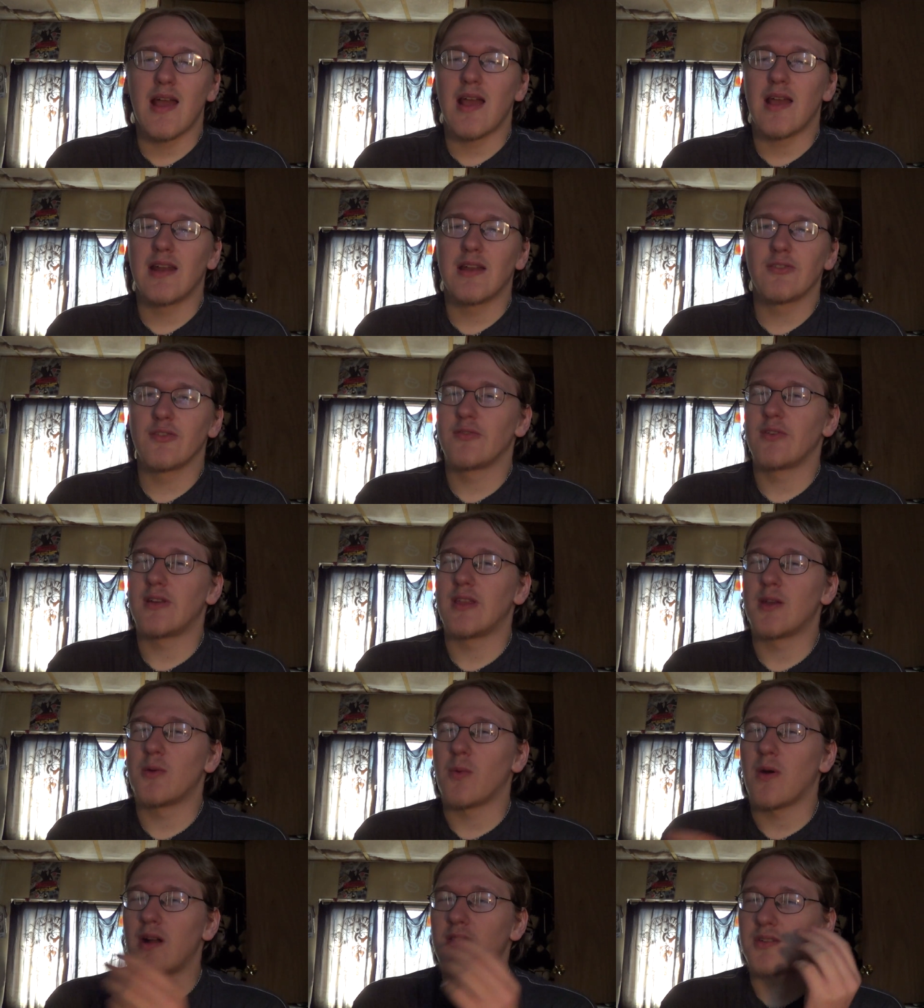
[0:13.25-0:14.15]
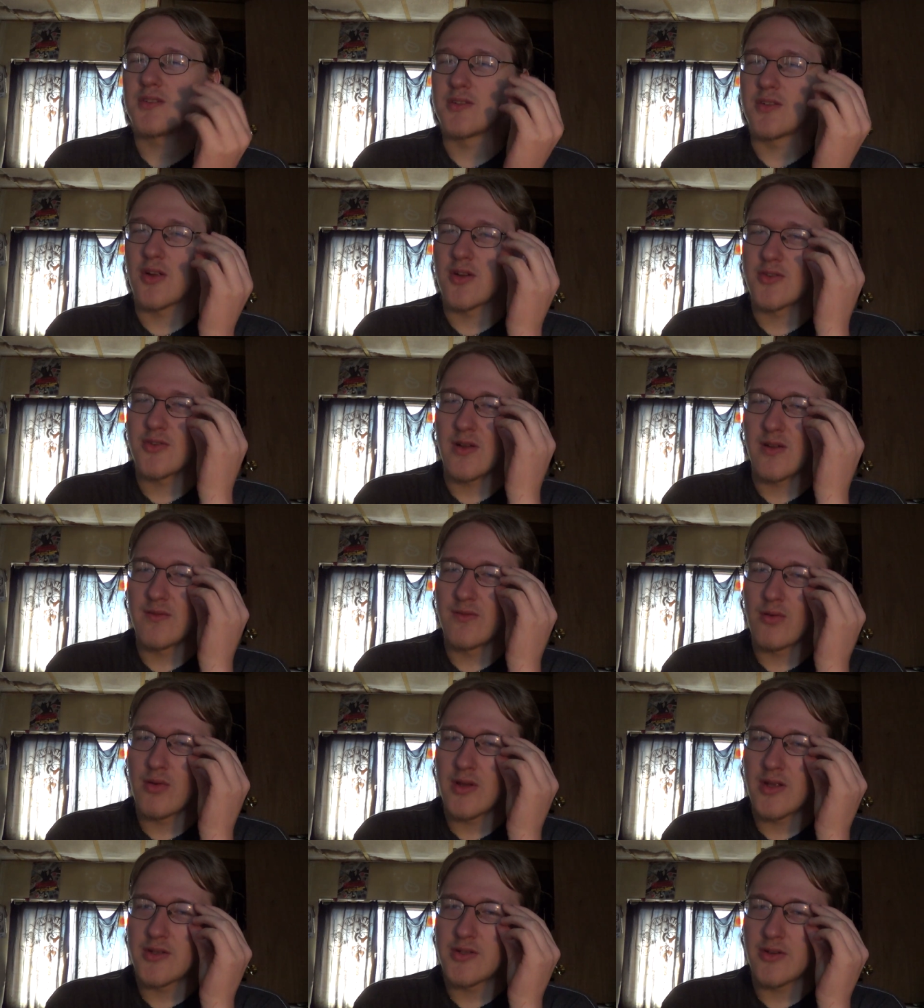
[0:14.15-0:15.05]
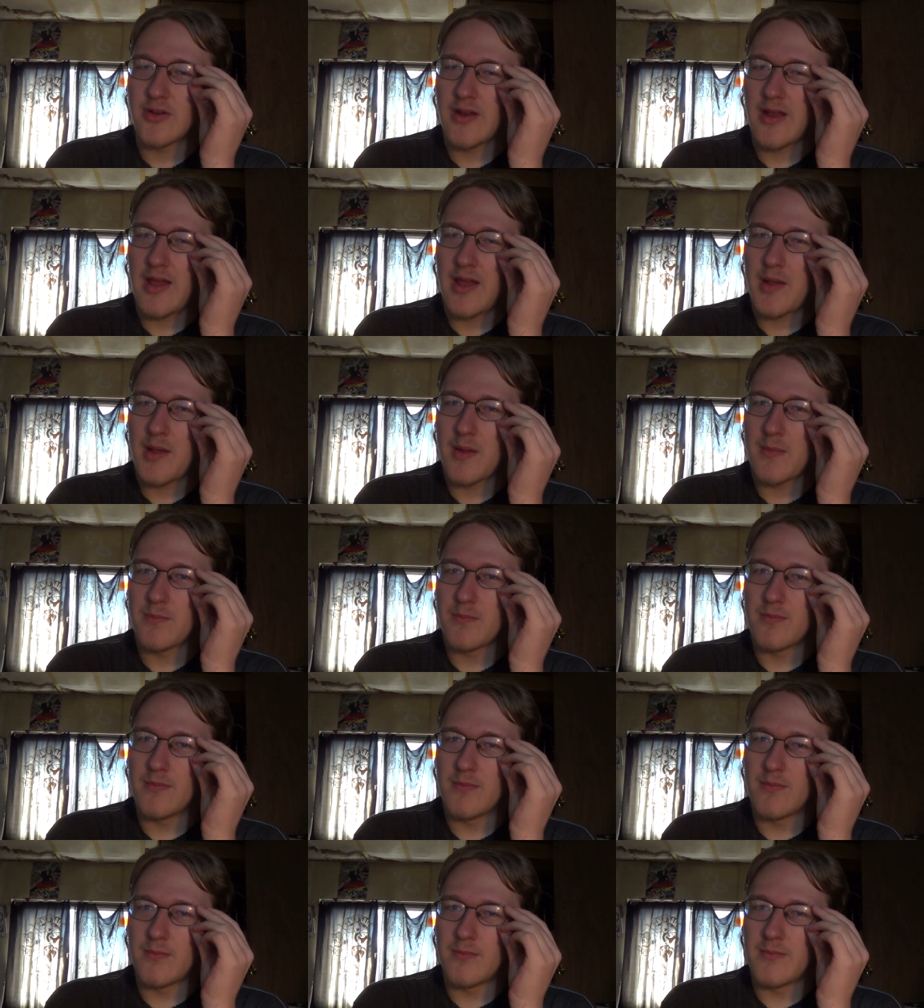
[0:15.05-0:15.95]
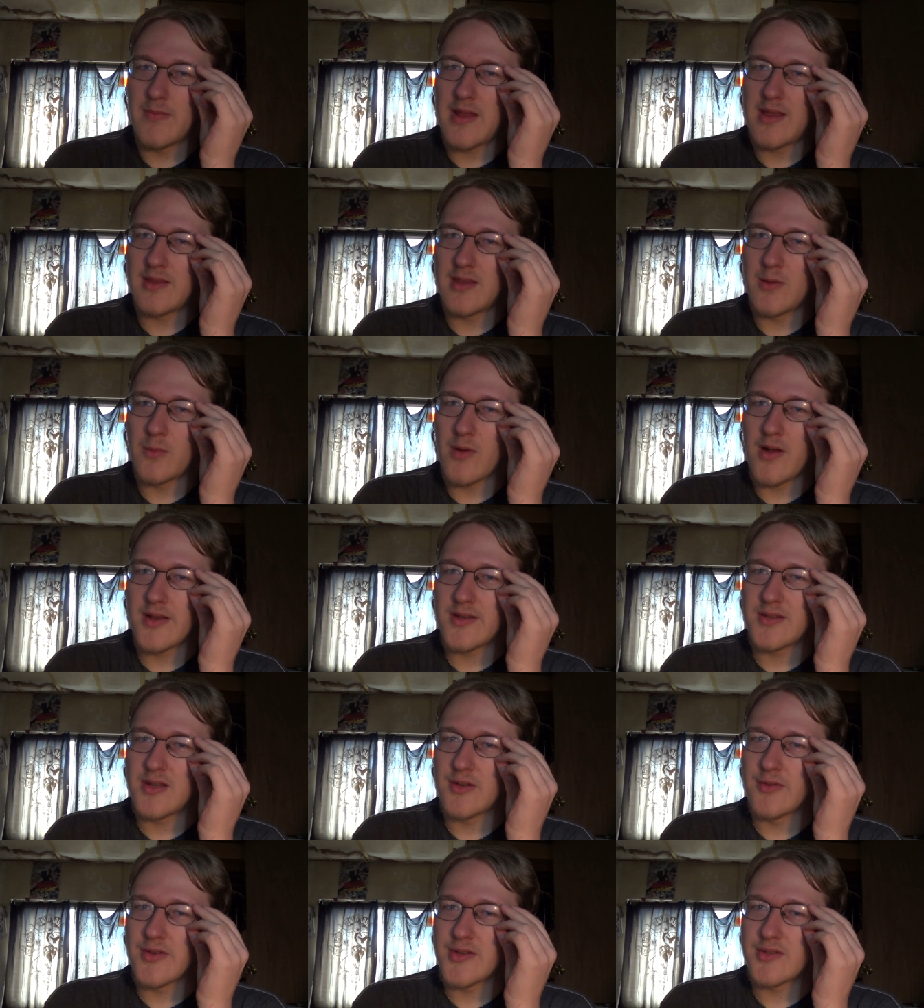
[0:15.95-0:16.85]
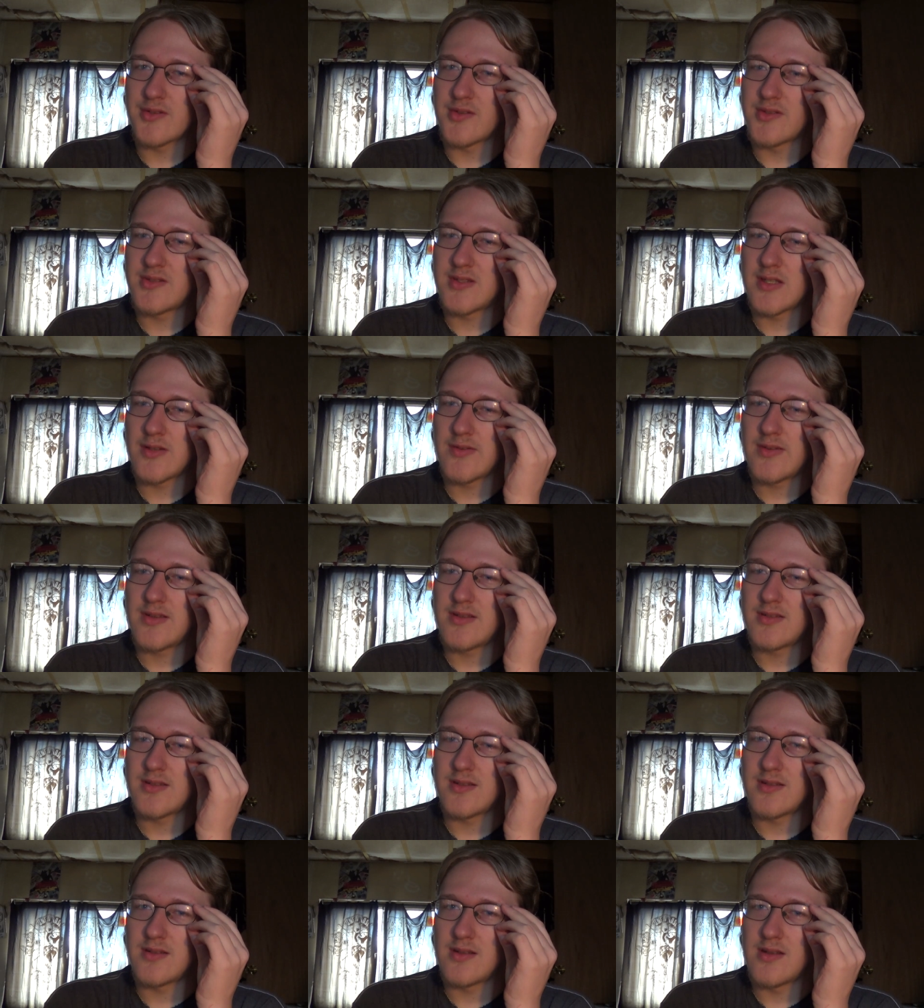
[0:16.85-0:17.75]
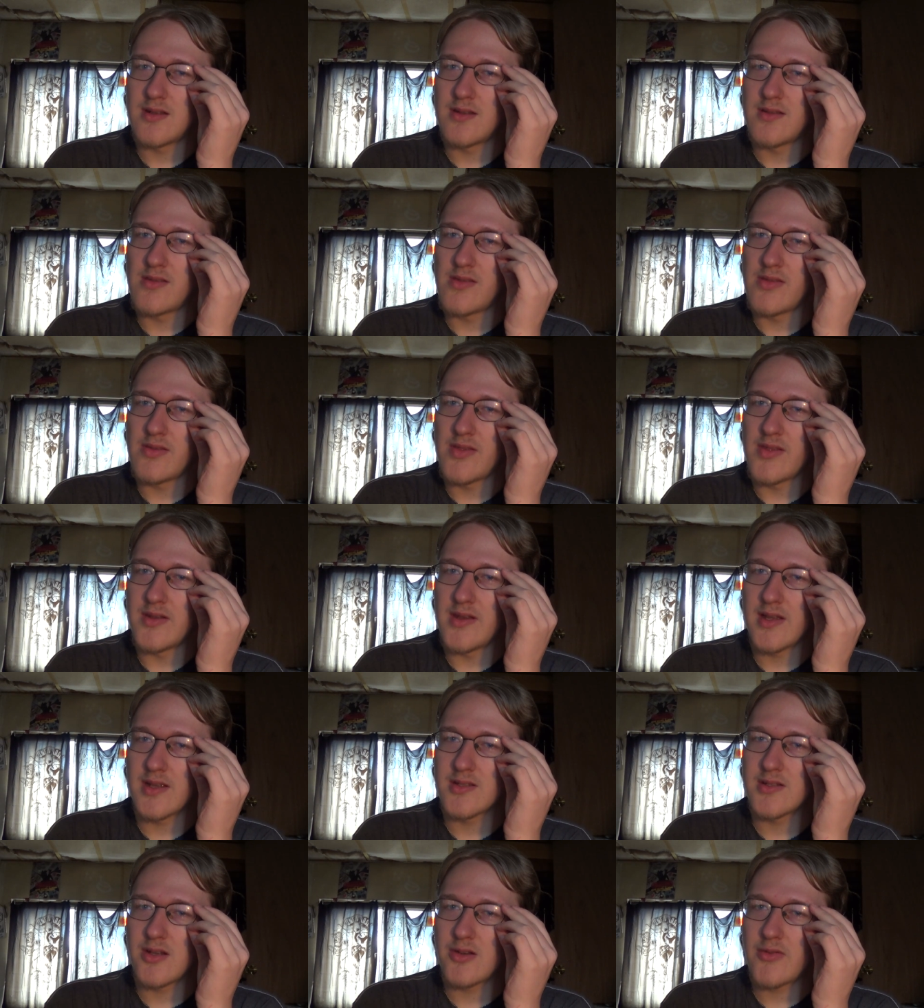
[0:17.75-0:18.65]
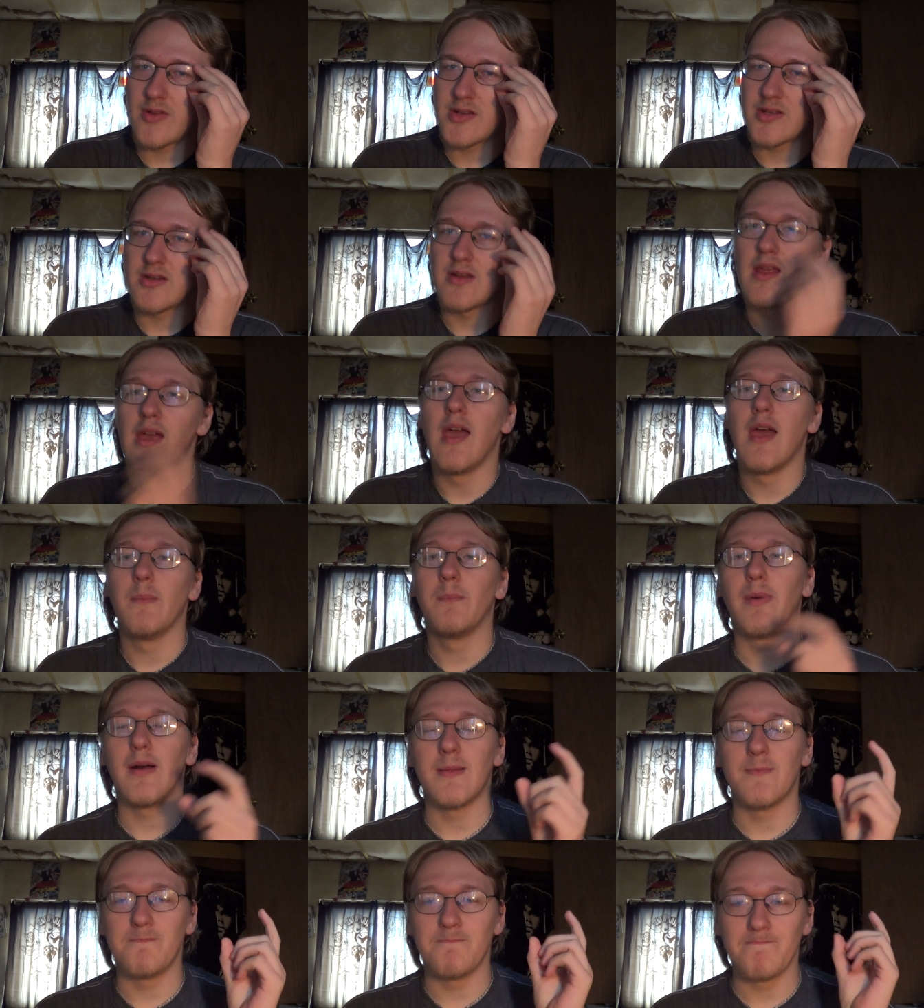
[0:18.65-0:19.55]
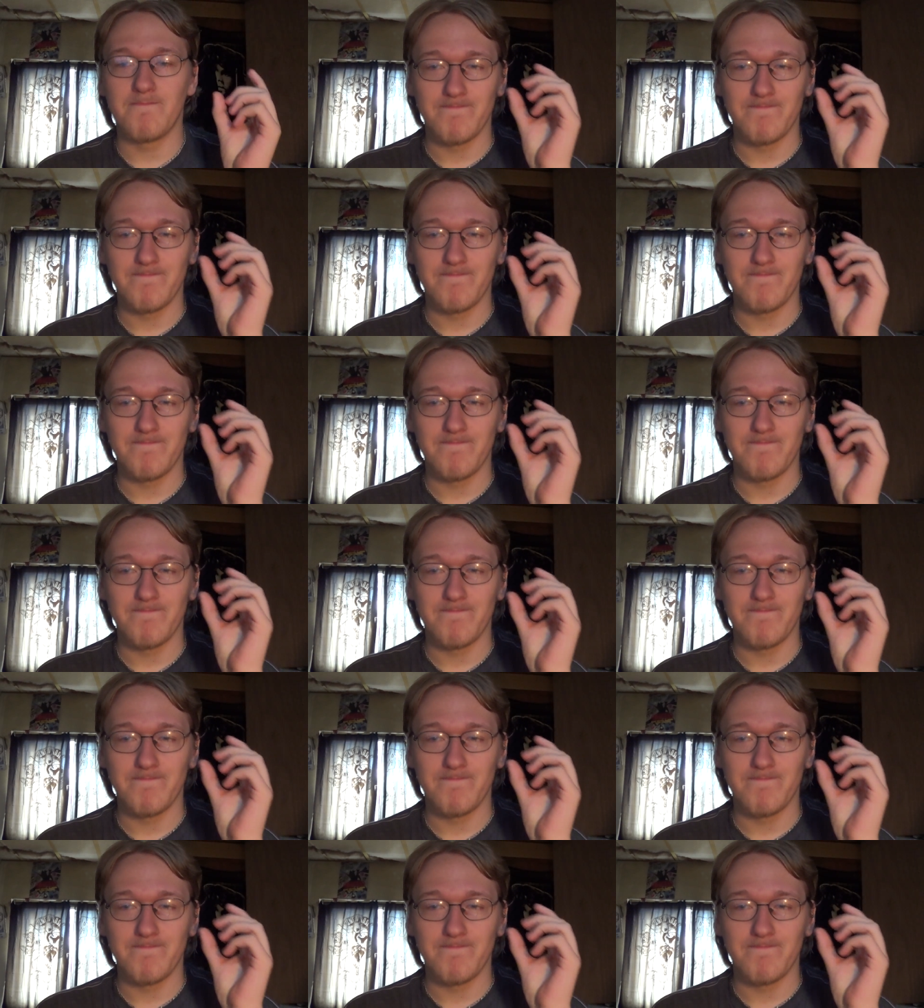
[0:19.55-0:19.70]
I never really watched Star Trek Voyager. I, I mainly watched the original series and the Next Generation, but